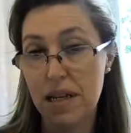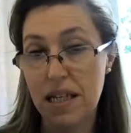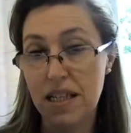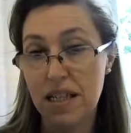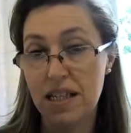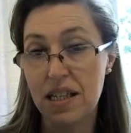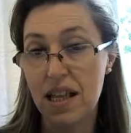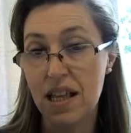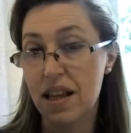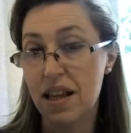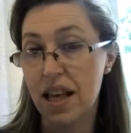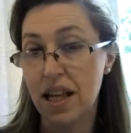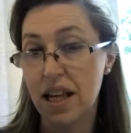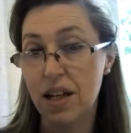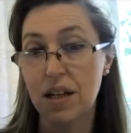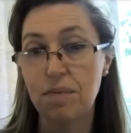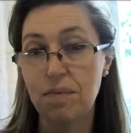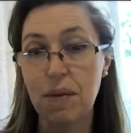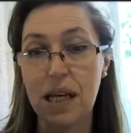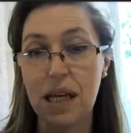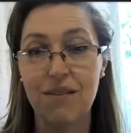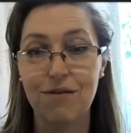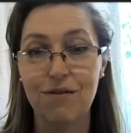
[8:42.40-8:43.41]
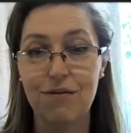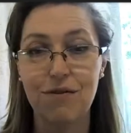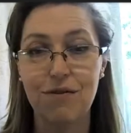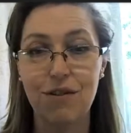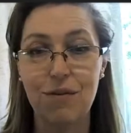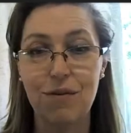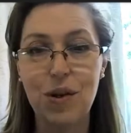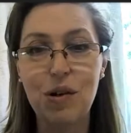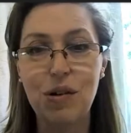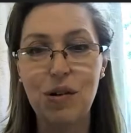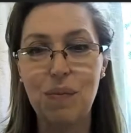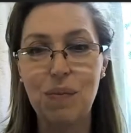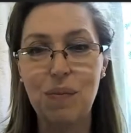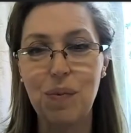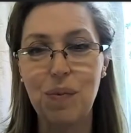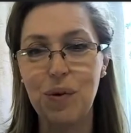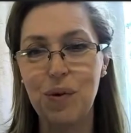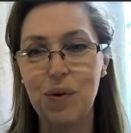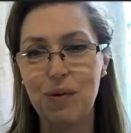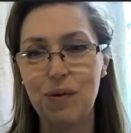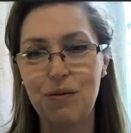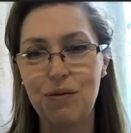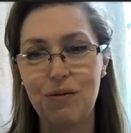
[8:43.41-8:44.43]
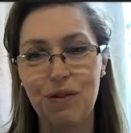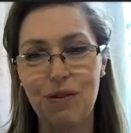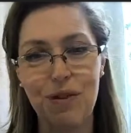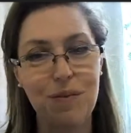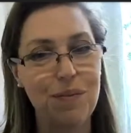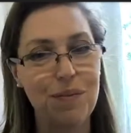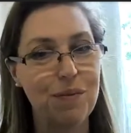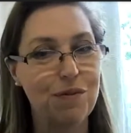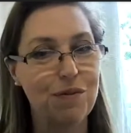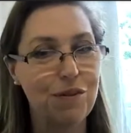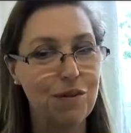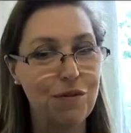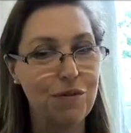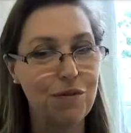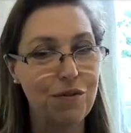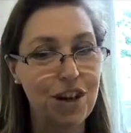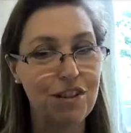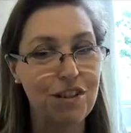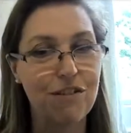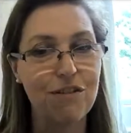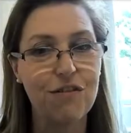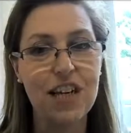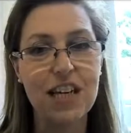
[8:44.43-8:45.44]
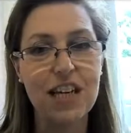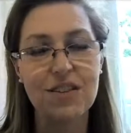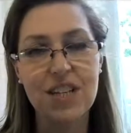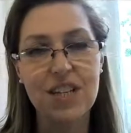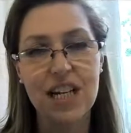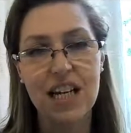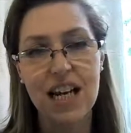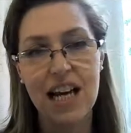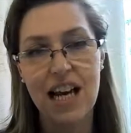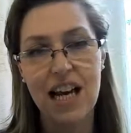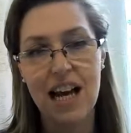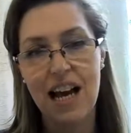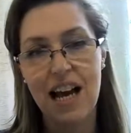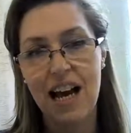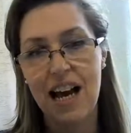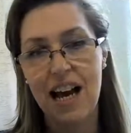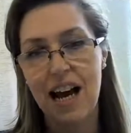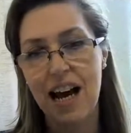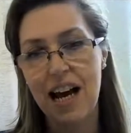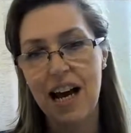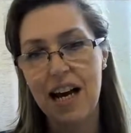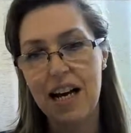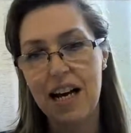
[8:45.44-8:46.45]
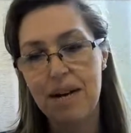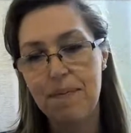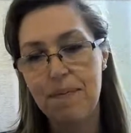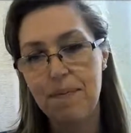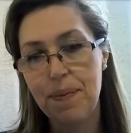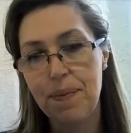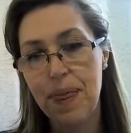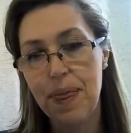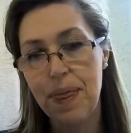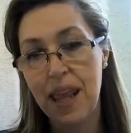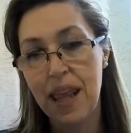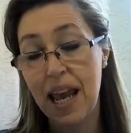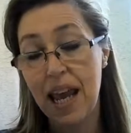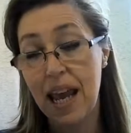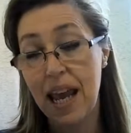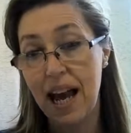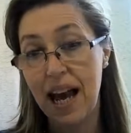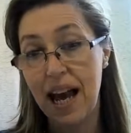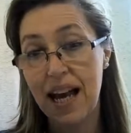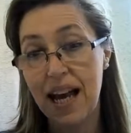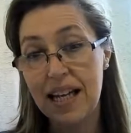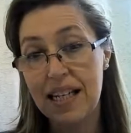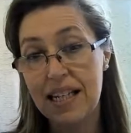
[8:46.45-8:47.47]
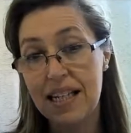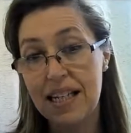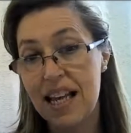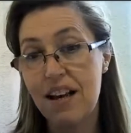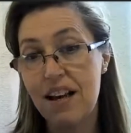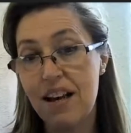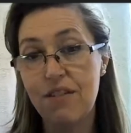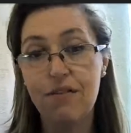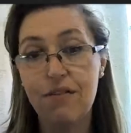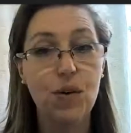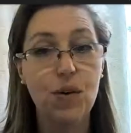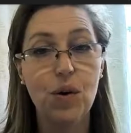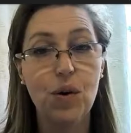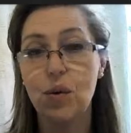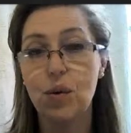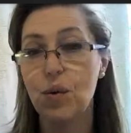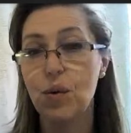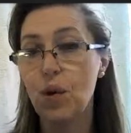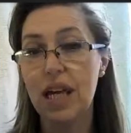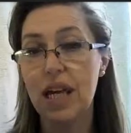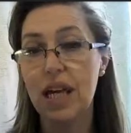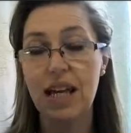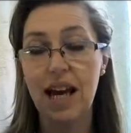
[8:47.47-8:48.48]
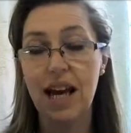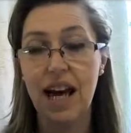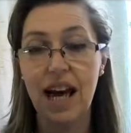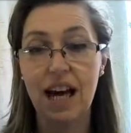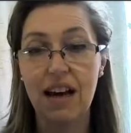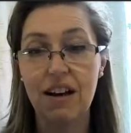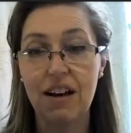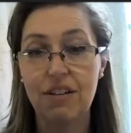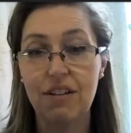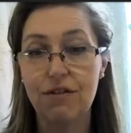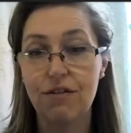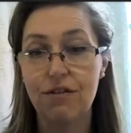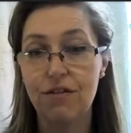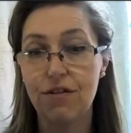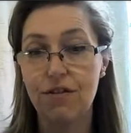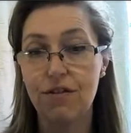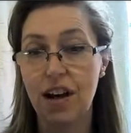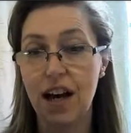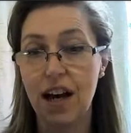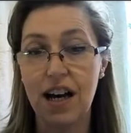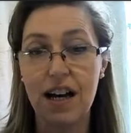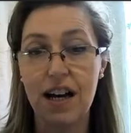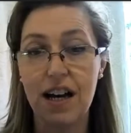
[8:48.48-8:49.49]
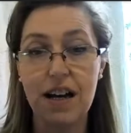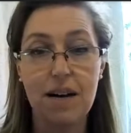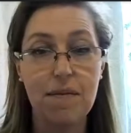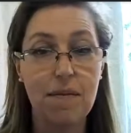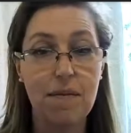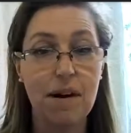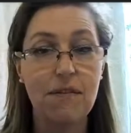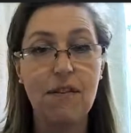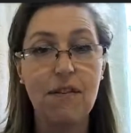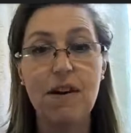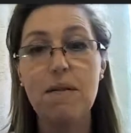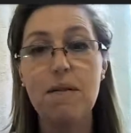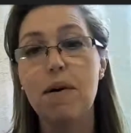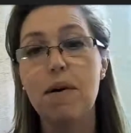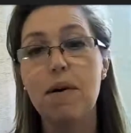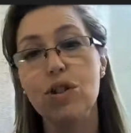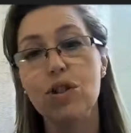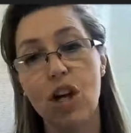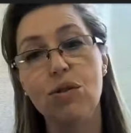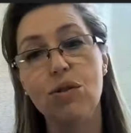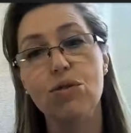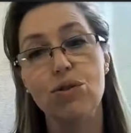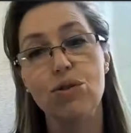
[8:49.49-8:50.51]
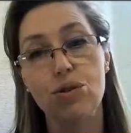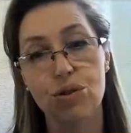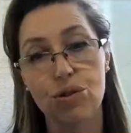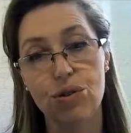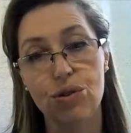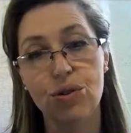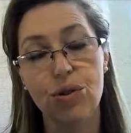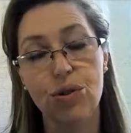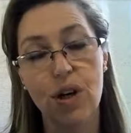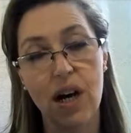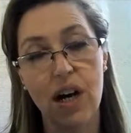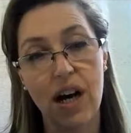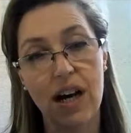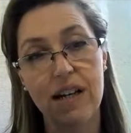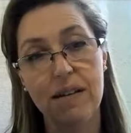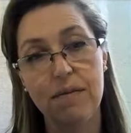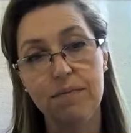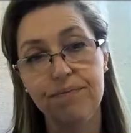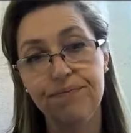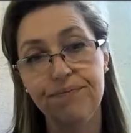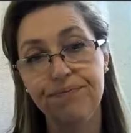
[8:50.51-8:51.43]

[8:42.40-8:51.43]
means that they could come from Europe or from further afield. And therefore we have a very multicultural